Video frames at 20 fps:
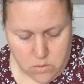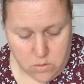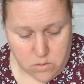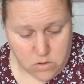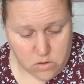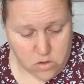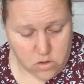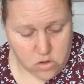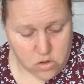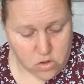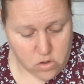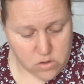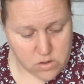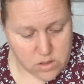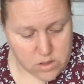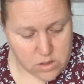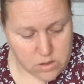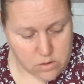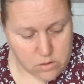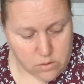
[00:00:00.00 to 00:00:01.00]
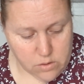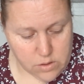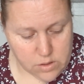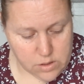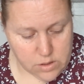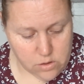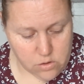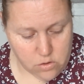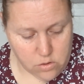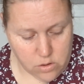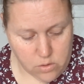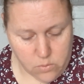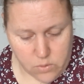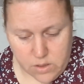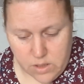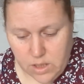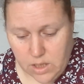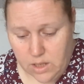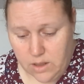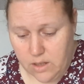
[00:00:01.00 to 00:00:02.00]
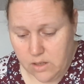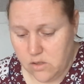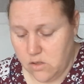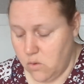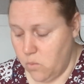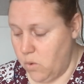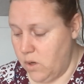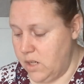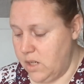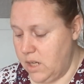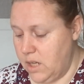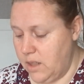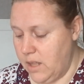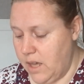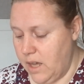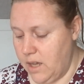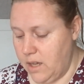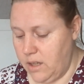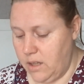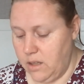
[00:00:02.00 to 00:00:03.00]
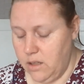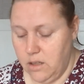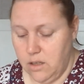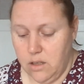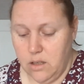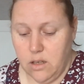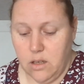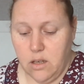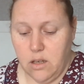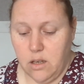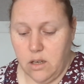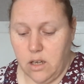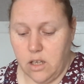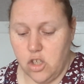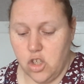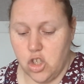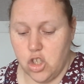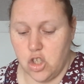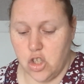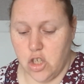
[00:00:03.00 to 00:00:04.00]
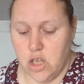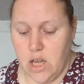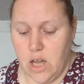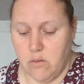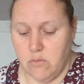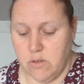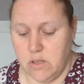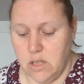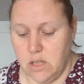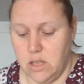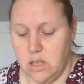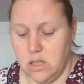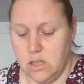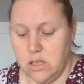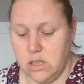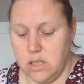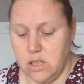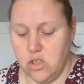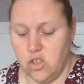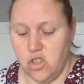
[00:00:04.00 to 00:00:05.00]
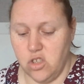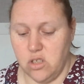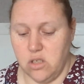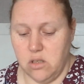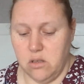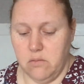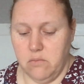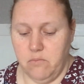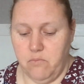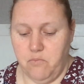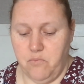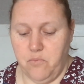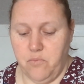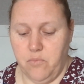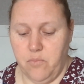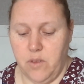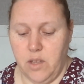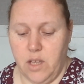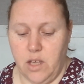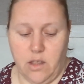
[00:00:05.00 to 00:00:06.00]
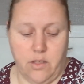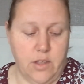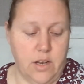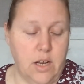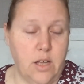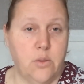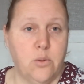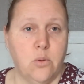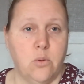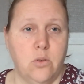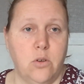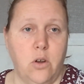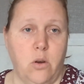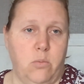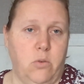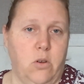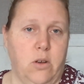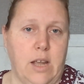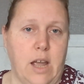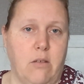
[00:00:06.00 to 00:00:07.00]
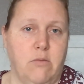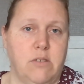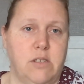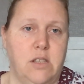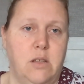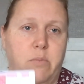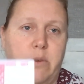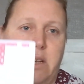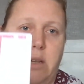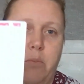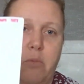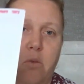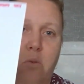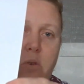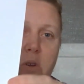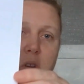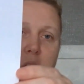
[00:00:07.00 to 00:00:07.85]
There's a good chance I did only stitch on it one day, and that's the one day that I counted the stitches, and then I thought, no, I'm not counting them anymore.